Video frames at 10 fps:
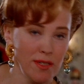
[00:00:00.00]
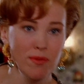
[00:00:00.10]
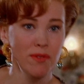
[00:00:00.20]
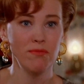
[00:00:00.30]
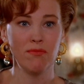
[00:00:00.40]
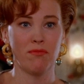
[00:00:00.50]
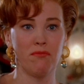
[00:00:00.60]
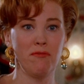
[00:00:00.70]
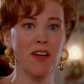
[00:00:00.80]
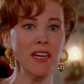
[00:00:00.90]
Well,
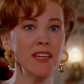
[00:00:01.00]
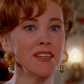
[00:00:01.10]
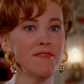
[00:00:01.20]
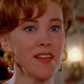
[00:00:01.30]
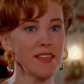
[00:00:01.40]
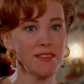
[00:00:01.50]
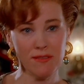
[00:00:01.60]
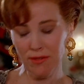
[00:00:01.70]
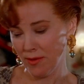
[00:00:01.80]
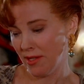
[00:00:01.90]
find a nice fake
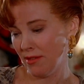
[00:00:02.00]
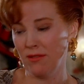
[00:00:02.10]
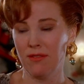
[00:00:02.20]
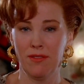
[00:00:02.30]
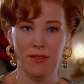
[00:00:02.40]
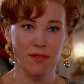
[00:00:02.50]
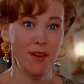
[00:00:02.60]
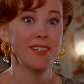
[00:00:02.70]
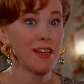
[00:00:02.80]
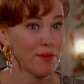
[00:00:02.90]
silver one.
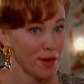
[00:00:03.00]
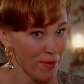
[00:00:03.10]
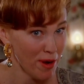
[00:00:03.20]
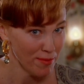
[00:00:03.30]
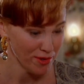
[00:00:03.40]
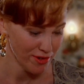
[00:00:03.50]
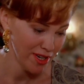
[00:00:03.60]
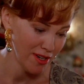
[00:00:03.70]
Or decorate a palm tree.